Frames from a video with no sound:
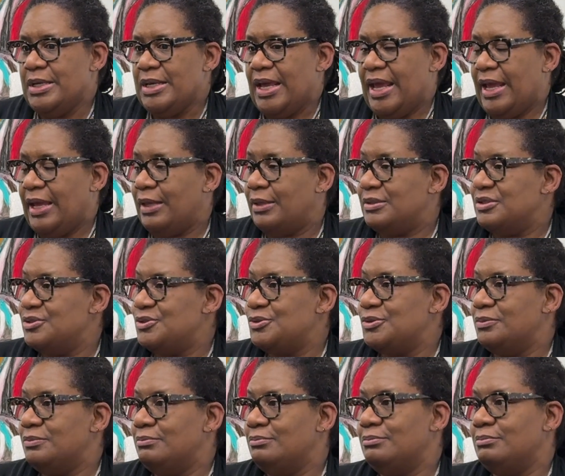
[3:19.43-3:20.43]
and
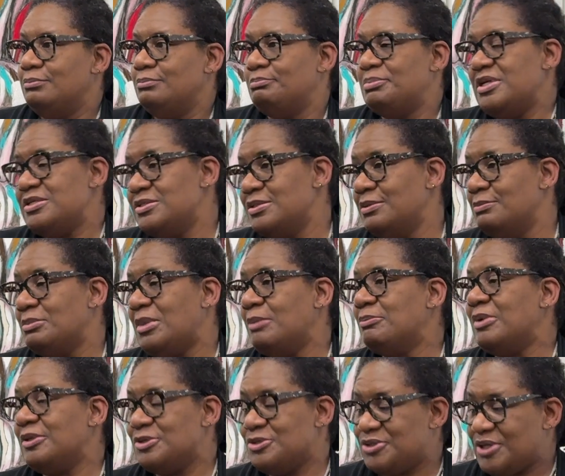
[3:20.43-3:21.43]
basically my
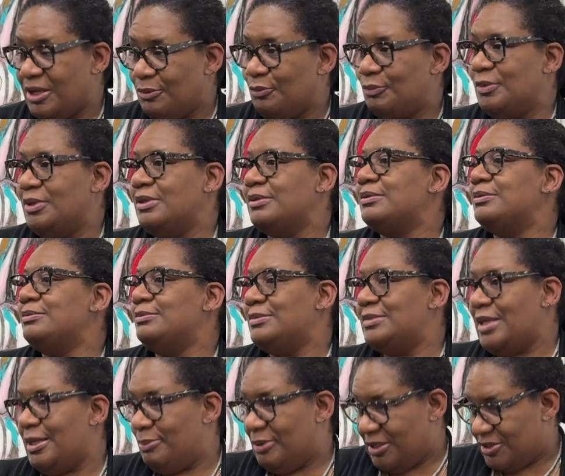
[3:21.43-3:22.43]
mother's side,
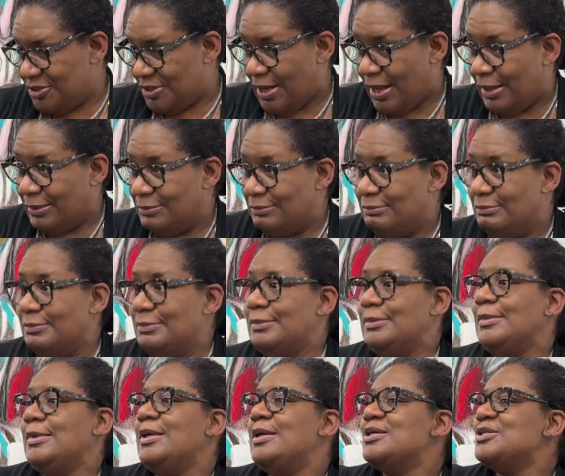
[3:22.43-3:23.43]
they picked cotton.
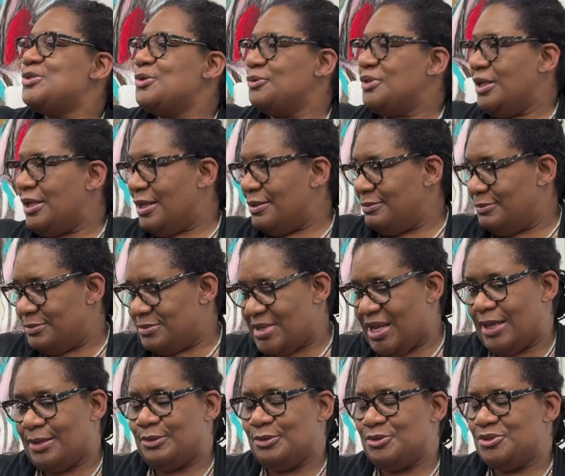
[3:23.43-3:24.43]
So
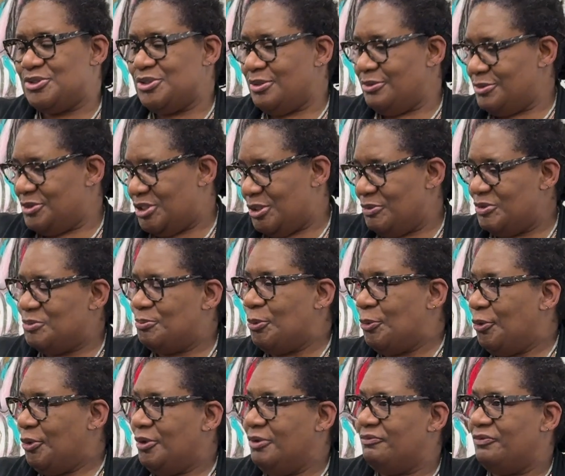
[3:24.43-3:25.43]
and she was
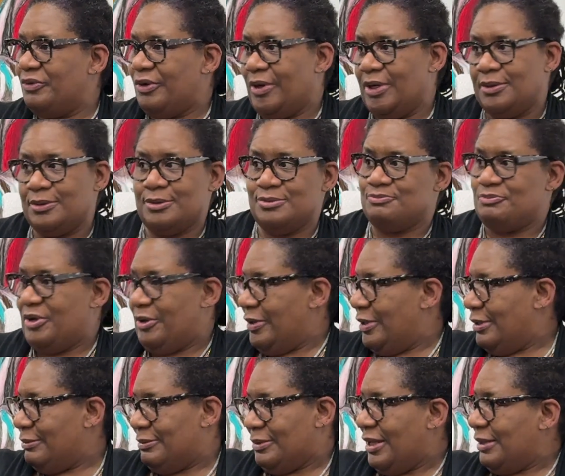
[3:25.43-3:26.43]
born very
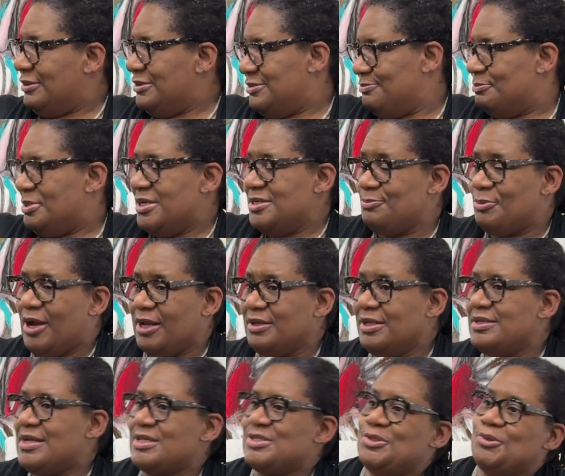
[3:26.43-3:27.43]
practically
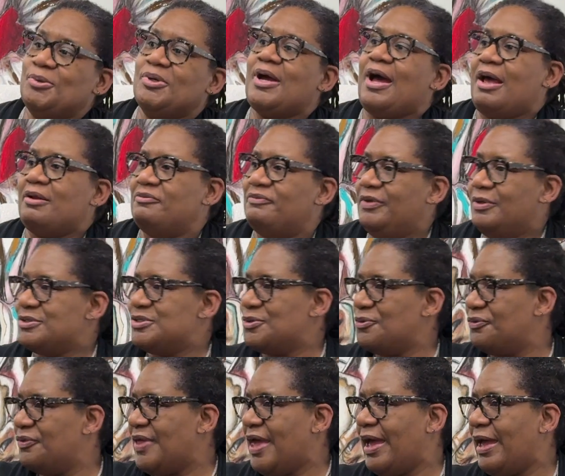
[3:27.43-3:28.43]
next to a cotton field. So
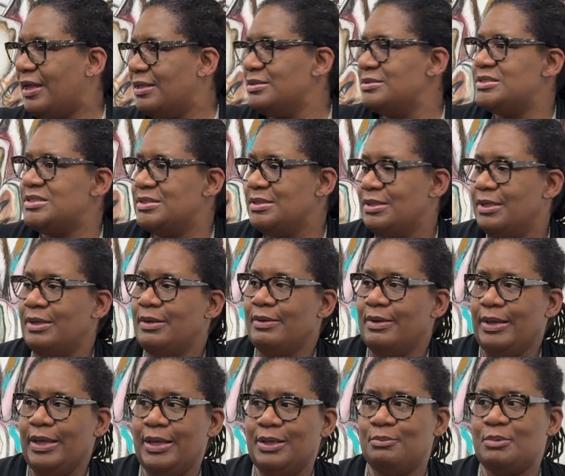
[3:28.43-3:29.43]
that's
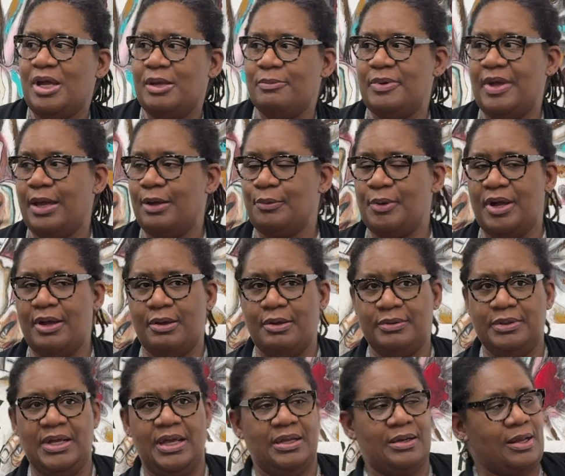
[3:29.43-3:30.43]
in my
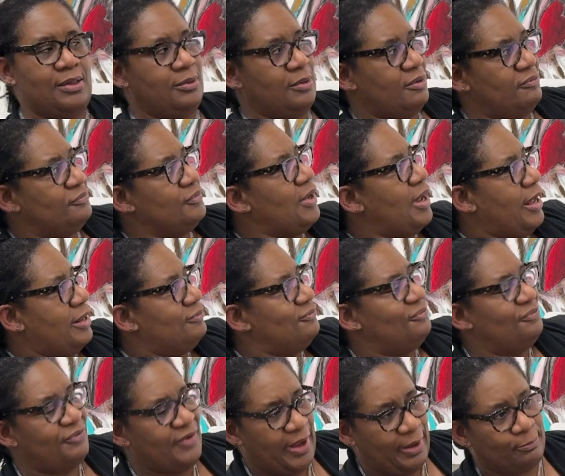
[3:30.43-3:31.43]
background, and I love cotton
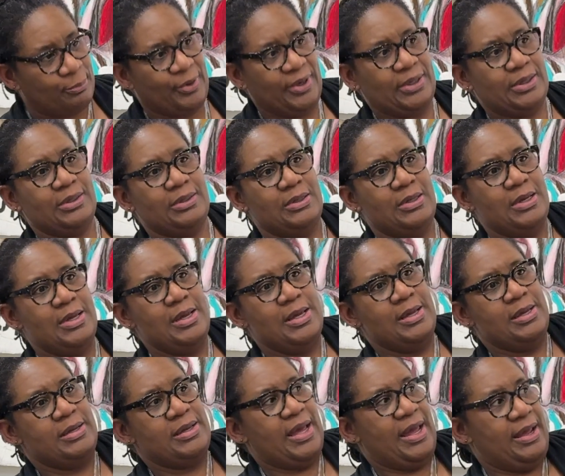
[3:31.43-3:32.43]
fabric.
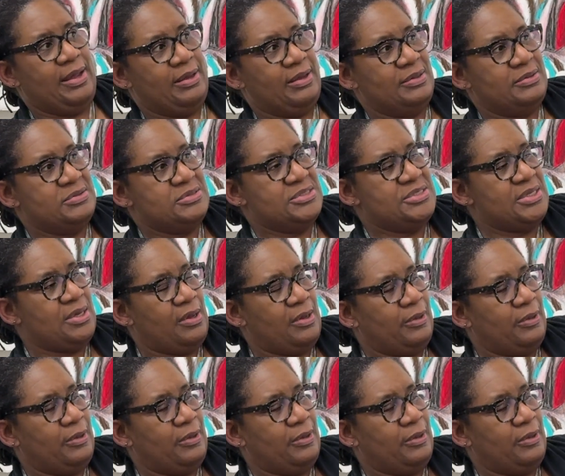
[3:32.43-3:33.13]
And